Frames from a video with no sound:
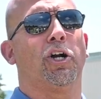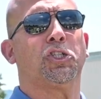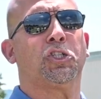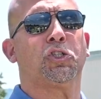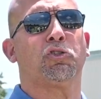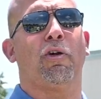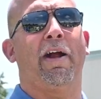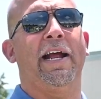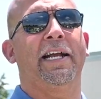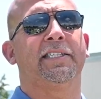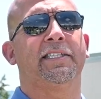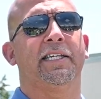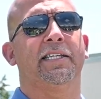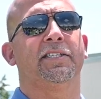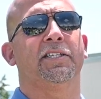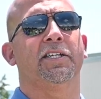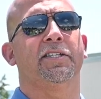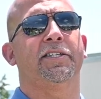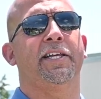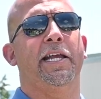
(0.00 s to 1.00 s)
our strengths
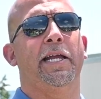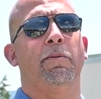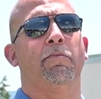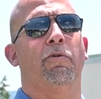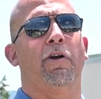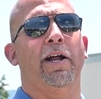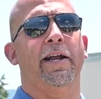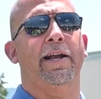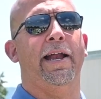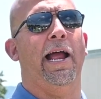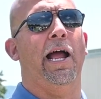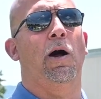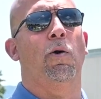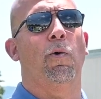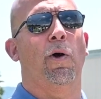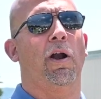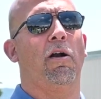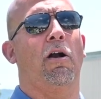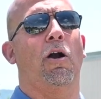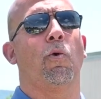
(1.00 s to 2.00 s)
as a team right now?
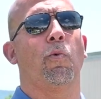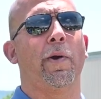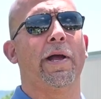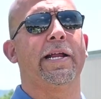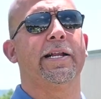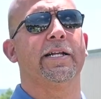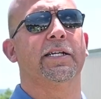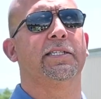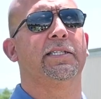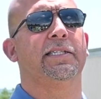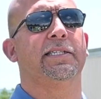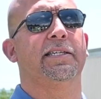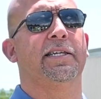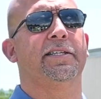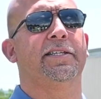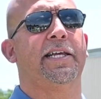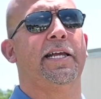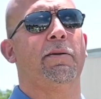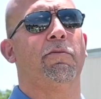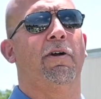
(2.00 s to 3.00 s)
What are our weaknesses as a
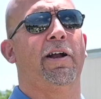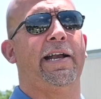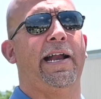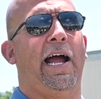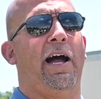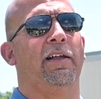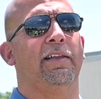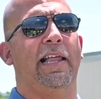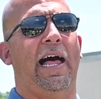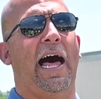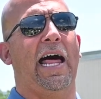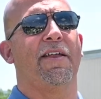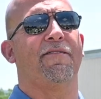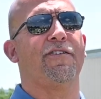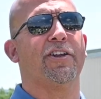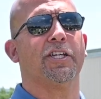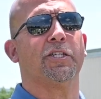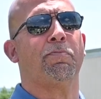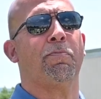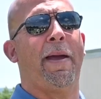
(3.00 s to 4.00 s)
team right now? A lot of
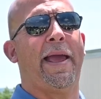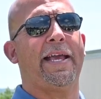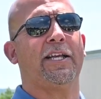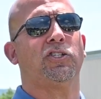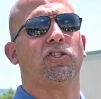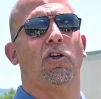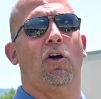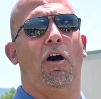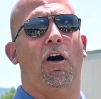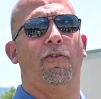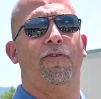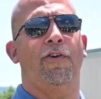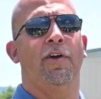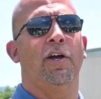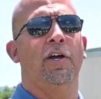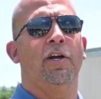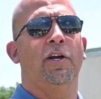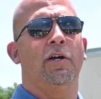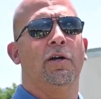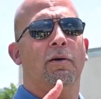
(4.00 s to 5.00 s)
it is based off
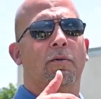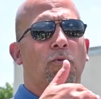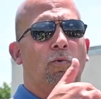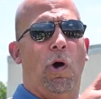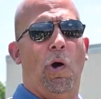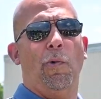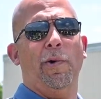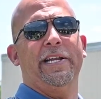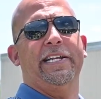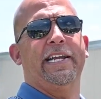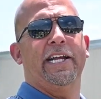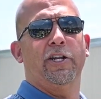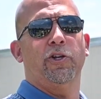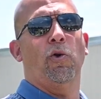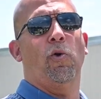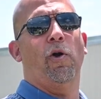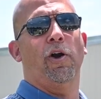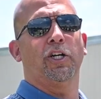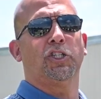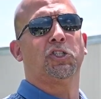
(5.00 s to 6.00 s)
what we did
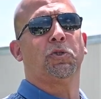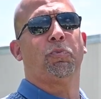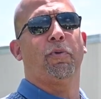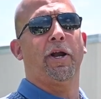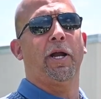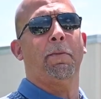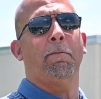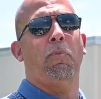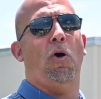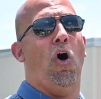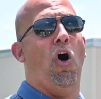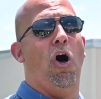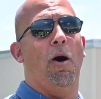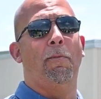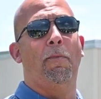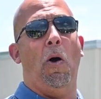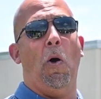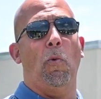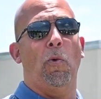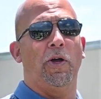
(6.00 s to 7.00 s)
during spring ball,
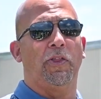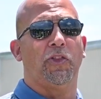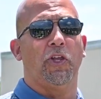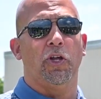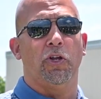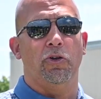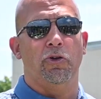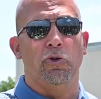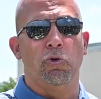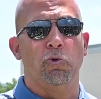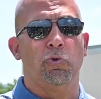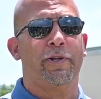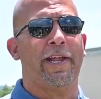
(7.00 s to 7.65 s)
but with the new